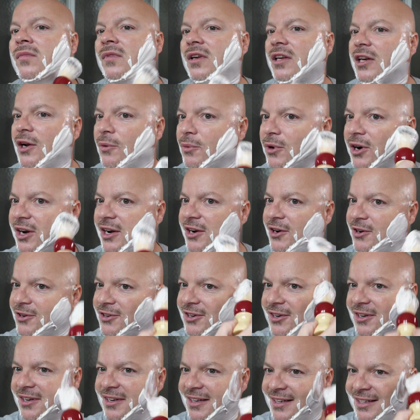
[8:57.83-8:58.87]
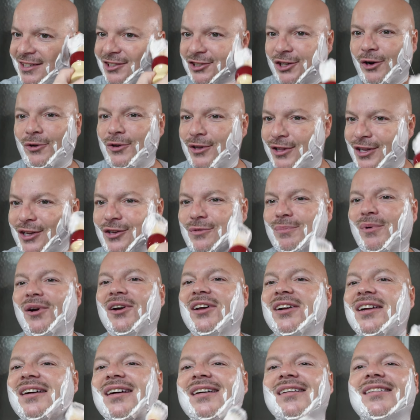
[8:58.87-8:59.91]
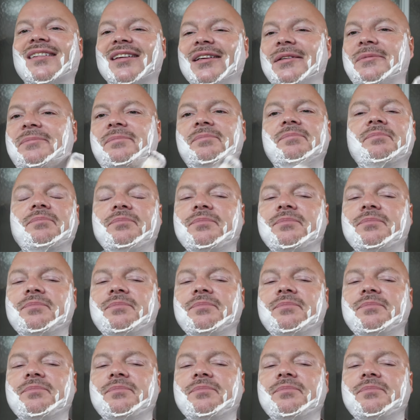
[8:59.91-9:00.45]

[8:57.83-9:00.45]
You know, we're here to show you these products, and,